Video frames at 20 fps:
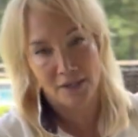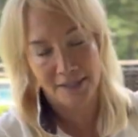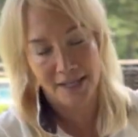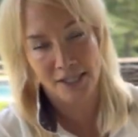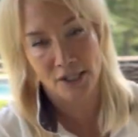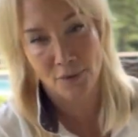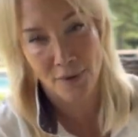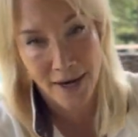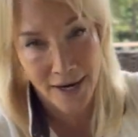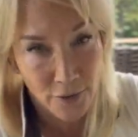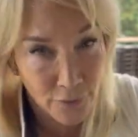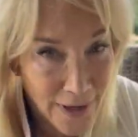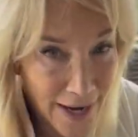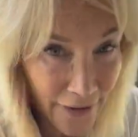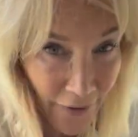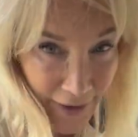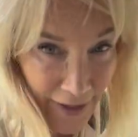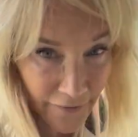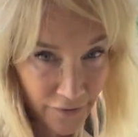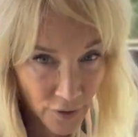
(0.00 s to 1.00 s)
That's why I'd
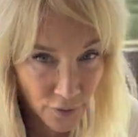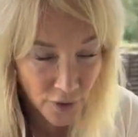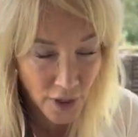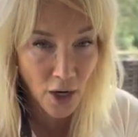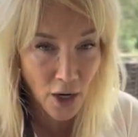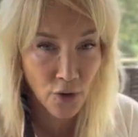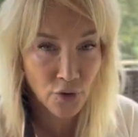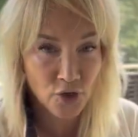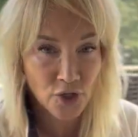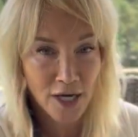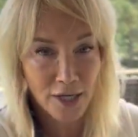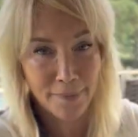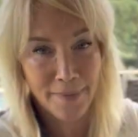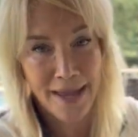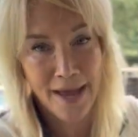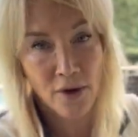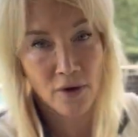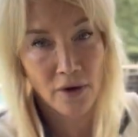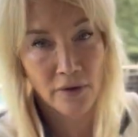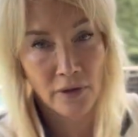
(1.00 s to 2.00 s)
rather have you go check me
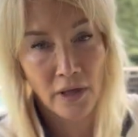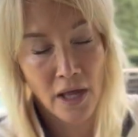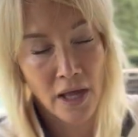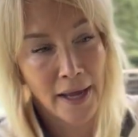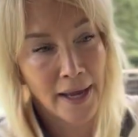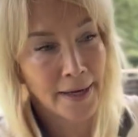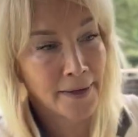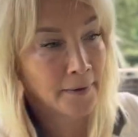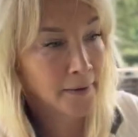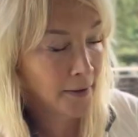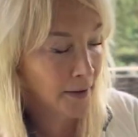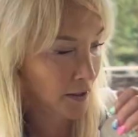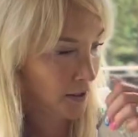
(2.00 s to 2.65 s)
out online.